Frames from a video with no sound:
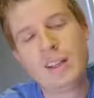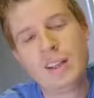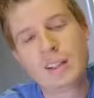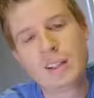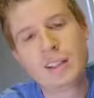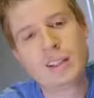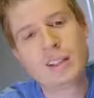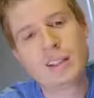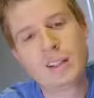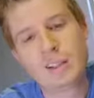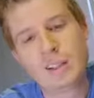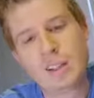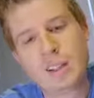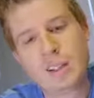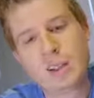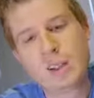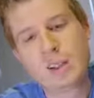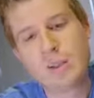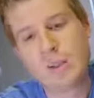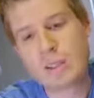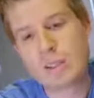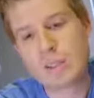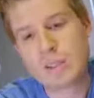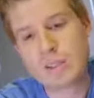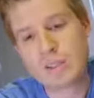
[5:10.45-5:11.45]
just
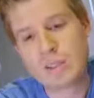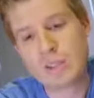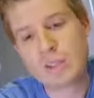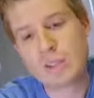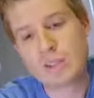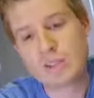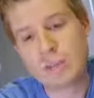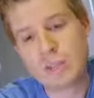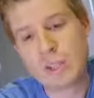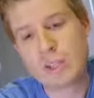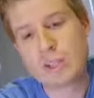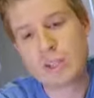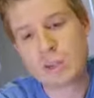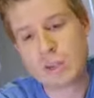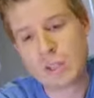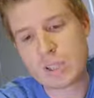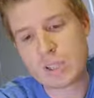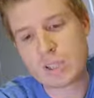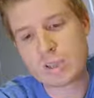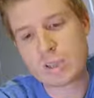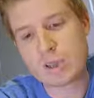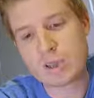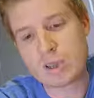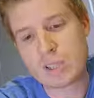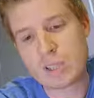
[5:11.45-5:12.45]
huge resources
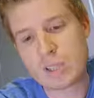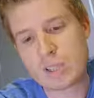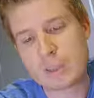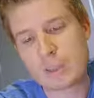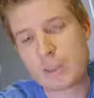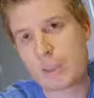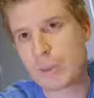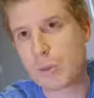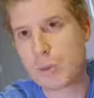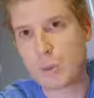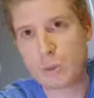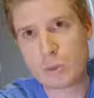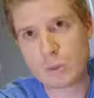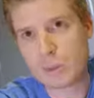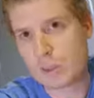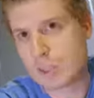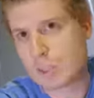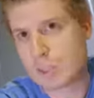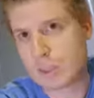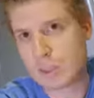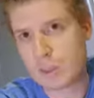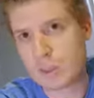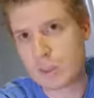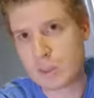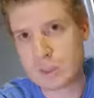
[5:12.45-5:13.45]
of content that Google
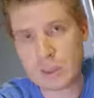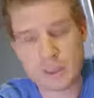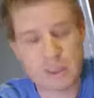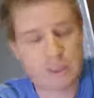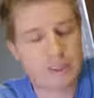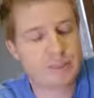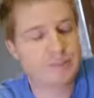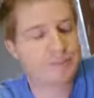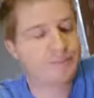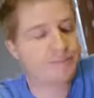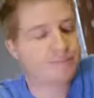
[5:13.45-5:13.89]
doesn't go and see.